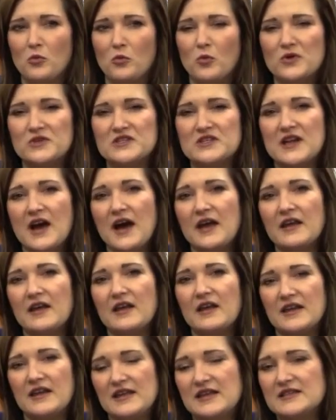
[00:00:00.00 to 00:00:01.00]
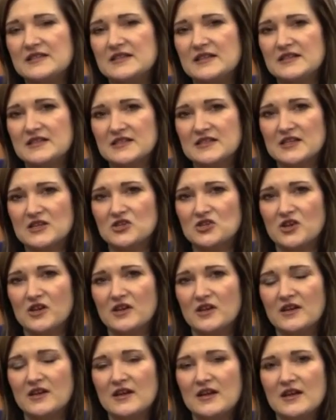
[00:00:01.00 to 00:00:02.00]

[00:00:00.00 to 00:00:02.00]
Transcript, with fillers: was not an easy decision